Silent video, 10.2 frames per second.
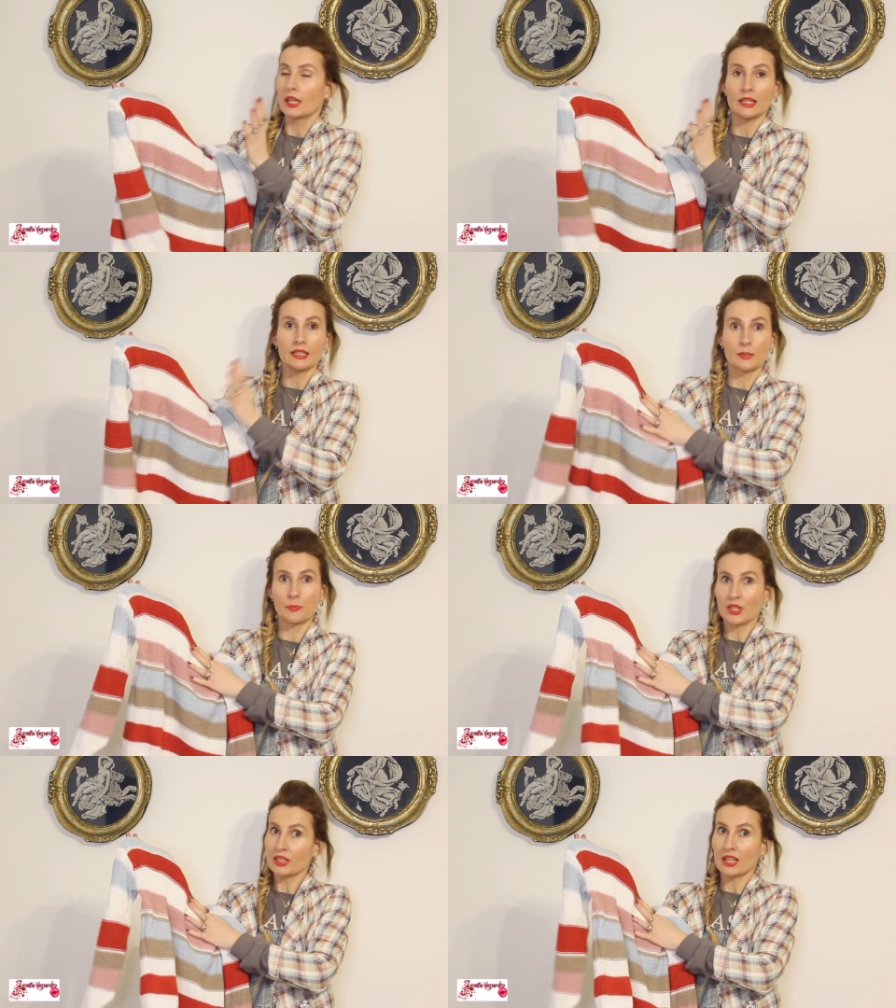in
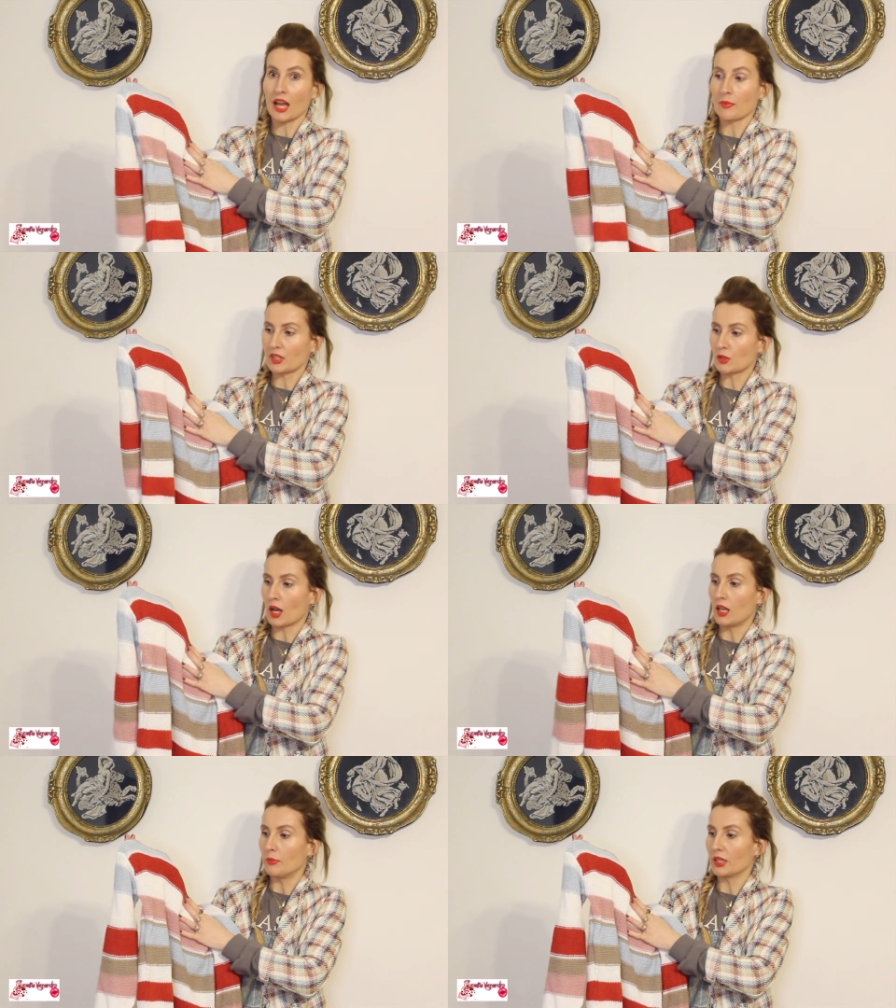springtime as
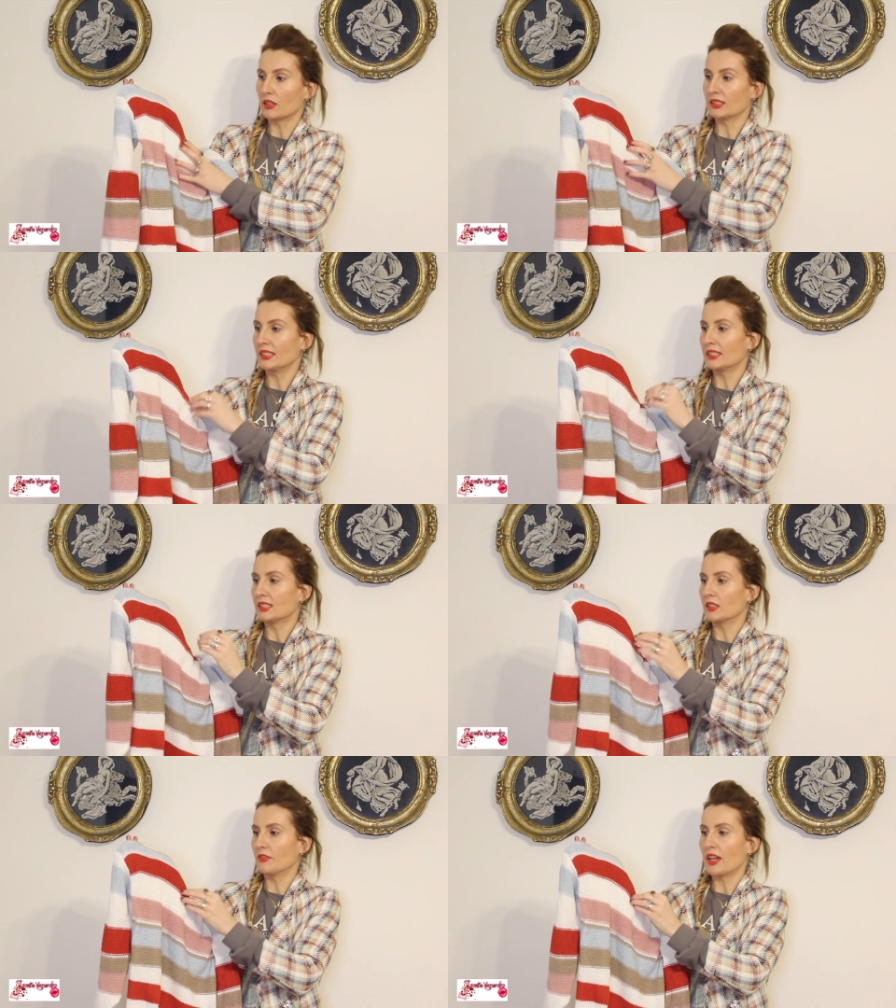well, because
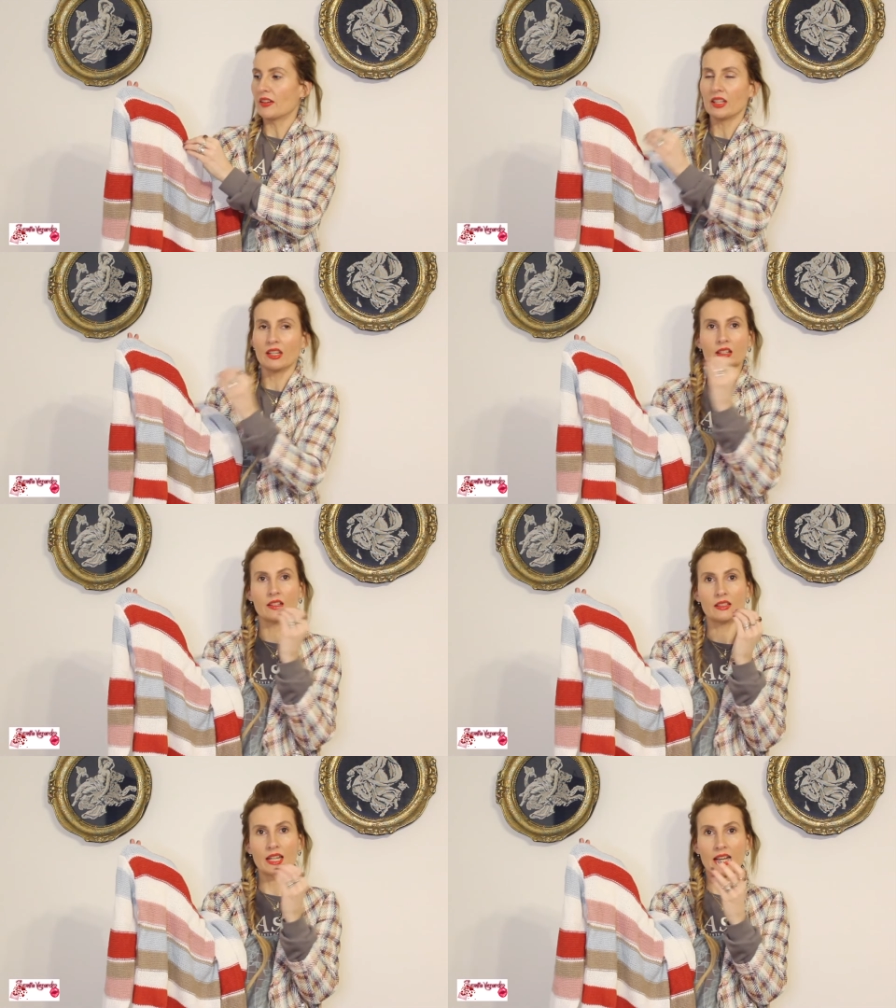it's very
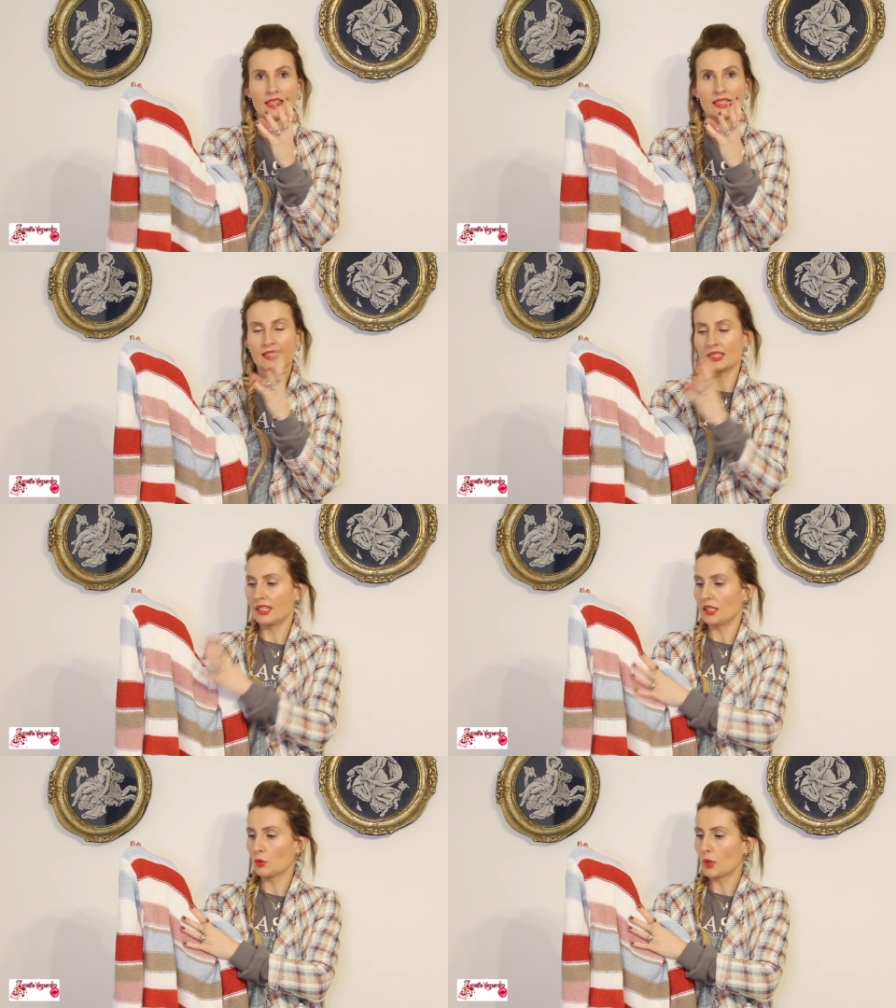nice
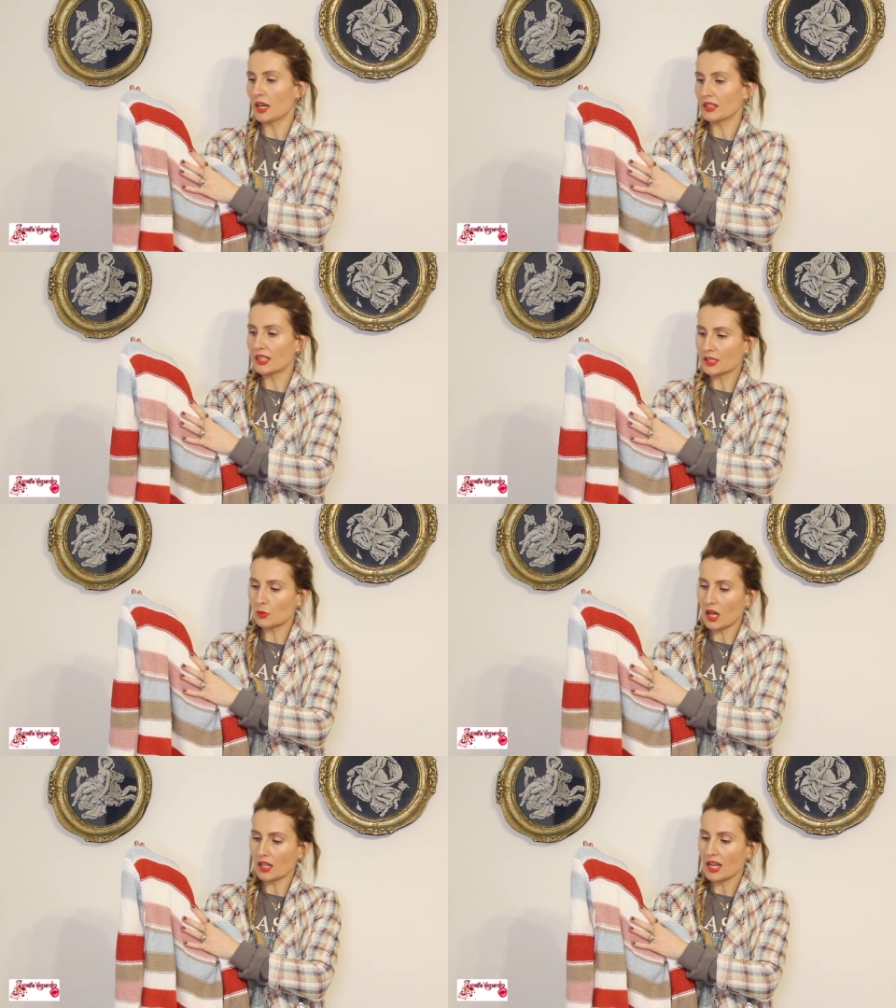knitwear, this
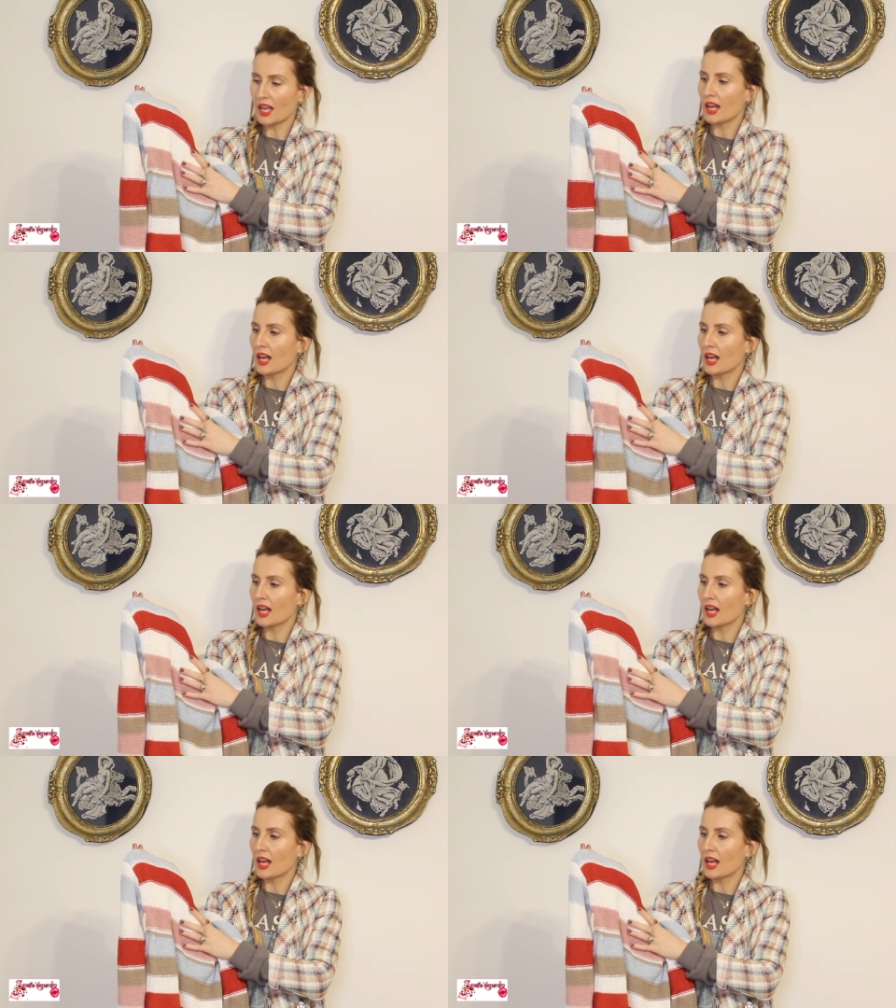one.